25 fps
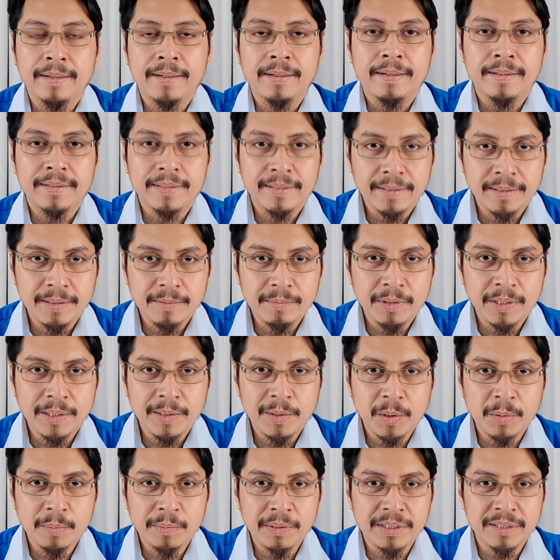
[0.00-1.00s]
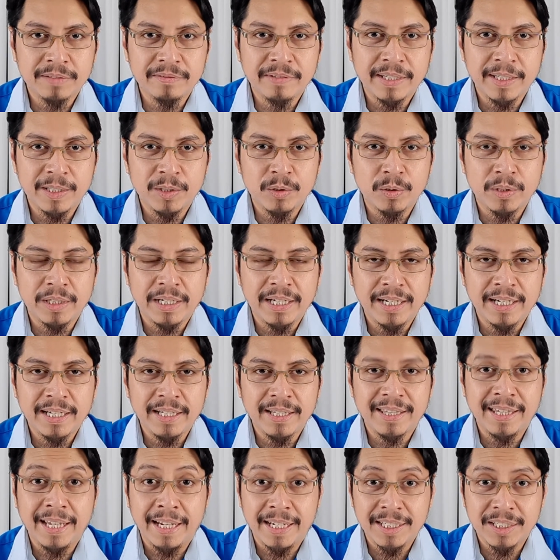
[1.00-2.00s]
Assalamualaikum and a very good day.
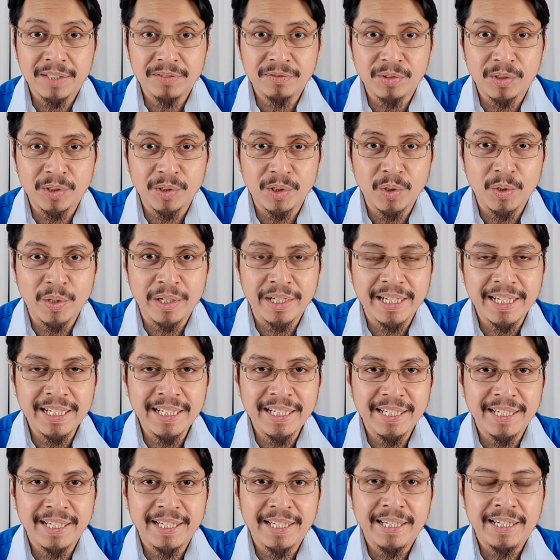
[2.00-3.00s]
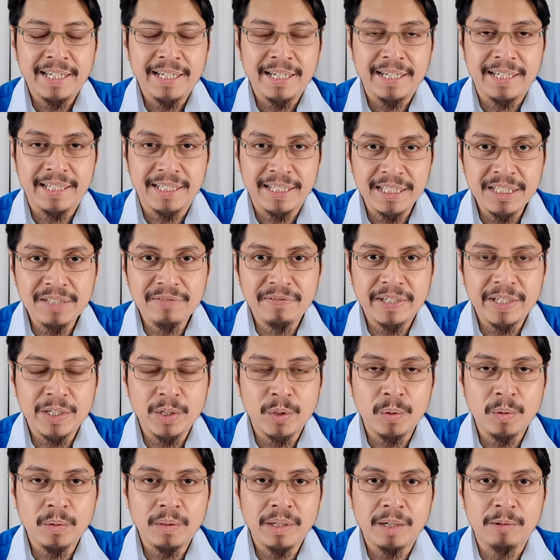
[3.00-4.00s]
Thanks for tuning in. In this
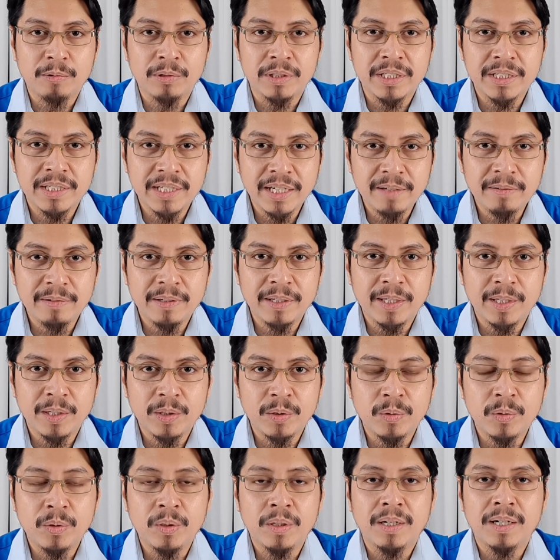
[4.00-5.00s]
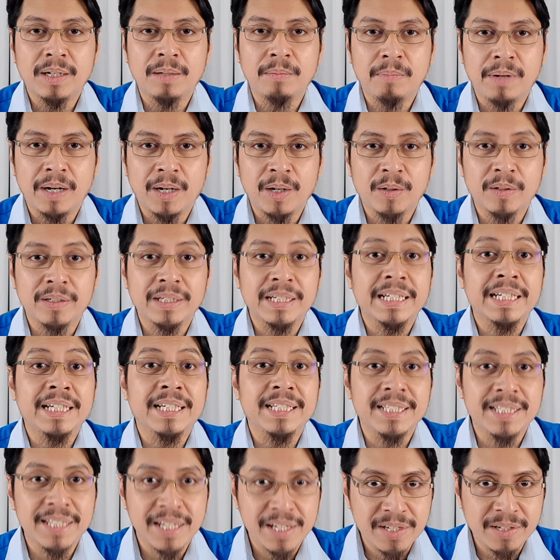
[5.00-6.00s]
video, I will share with you about the
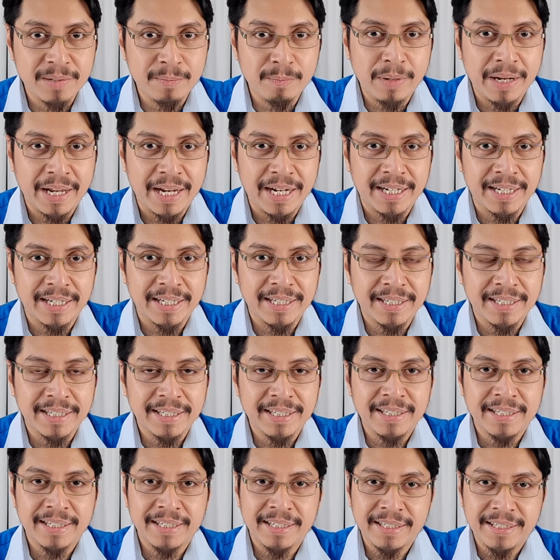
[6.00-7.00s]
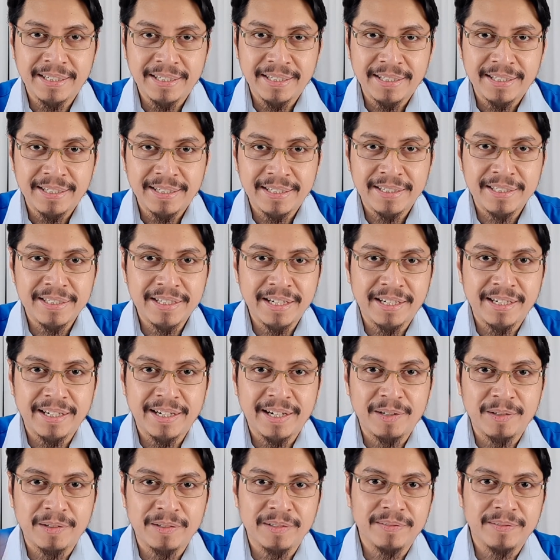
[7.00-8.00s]
session plan. Check it out.